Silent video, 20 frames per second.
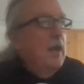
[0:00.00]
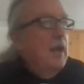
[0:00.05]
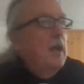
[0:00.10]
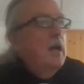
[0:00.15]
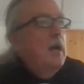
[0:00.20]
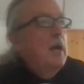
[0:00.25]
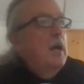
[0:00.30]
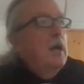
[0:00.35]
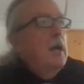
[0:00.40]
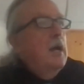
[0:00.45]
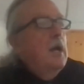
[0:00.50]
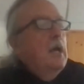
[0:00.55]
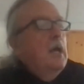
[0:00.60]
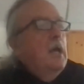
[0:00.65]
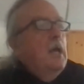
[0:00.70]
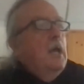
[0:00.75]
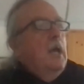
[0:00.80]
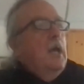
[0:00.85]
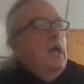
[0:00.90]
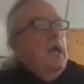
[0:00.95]
To
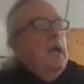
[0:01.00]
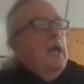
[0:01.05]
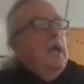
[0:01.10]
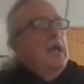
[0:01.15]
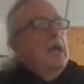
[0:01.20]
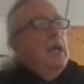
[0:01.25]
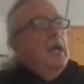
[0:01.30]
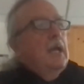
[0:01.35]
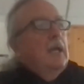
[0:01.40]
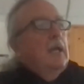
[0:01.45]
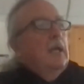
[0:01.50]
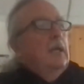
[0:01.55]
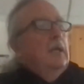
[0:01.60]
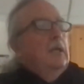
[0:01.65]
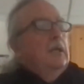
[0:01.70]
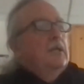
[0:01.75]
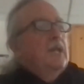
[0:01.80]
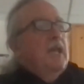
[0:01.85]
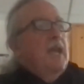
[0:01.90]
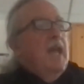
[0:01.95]

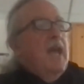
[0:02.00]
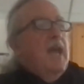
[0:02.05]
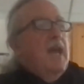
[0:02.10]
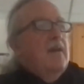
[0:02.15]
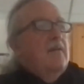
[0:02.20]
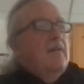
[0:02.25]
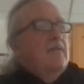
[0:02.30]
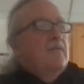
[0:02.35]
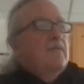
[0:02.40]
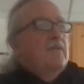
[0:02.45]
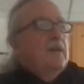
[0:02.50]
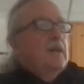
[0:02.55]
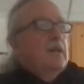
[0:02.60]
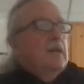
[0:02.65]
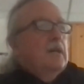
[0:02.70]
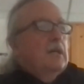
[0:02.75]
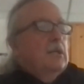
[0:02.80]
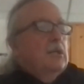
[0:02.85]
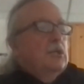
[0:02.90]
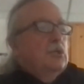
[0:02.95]
have
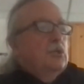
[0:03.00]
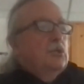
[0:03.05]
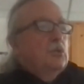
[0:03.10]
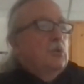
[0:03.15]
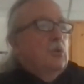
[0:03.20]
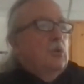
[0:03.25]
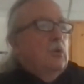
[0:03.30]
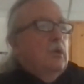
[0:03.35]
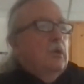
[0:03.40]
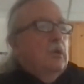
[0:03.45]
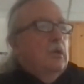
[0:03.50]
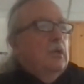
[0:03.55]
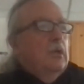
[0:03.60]
control